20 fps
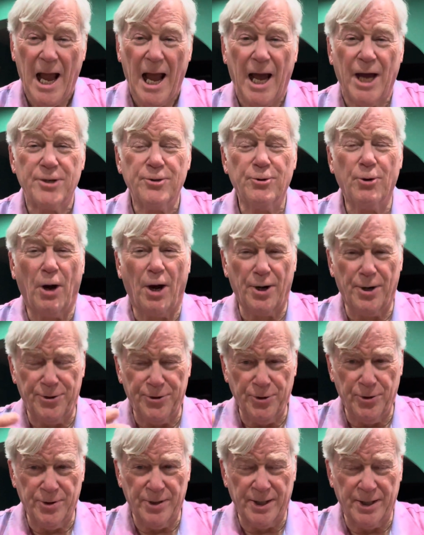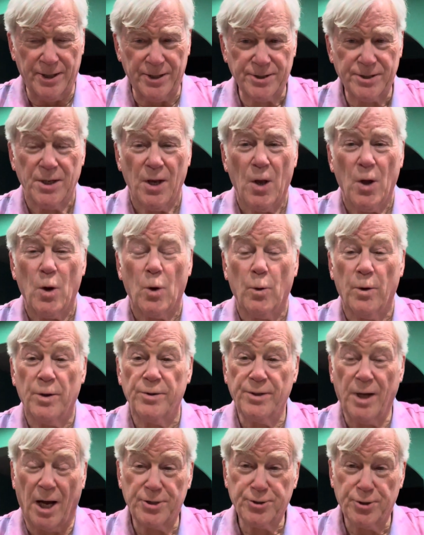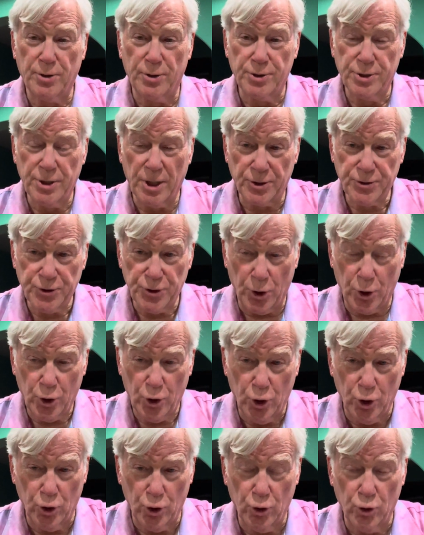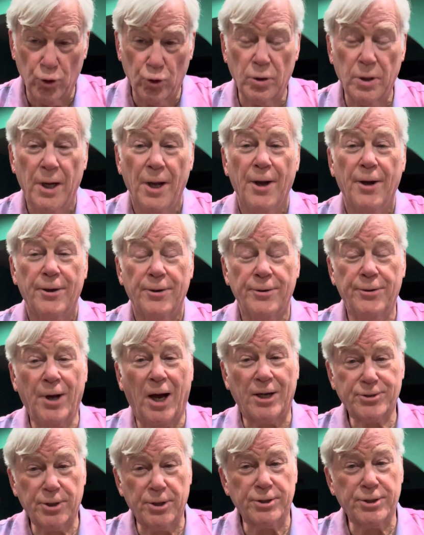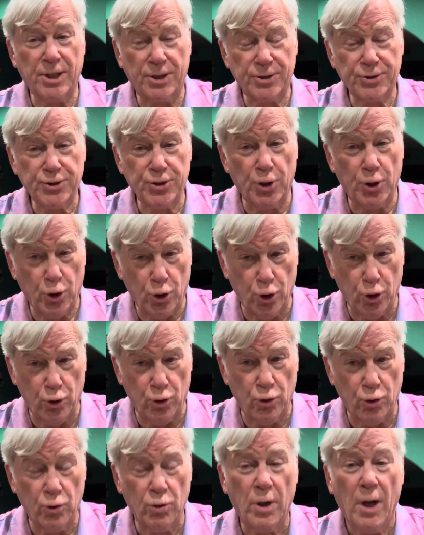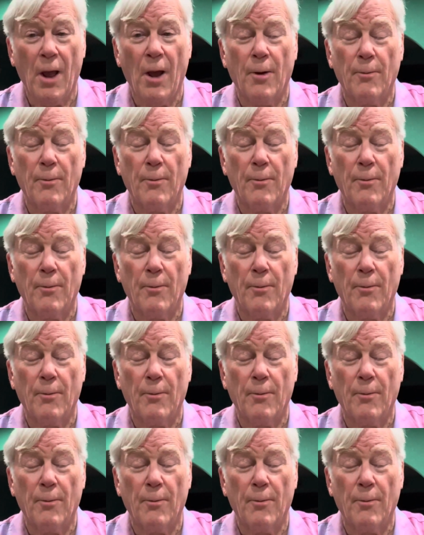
And you ought to do this with not just your who, not just your who,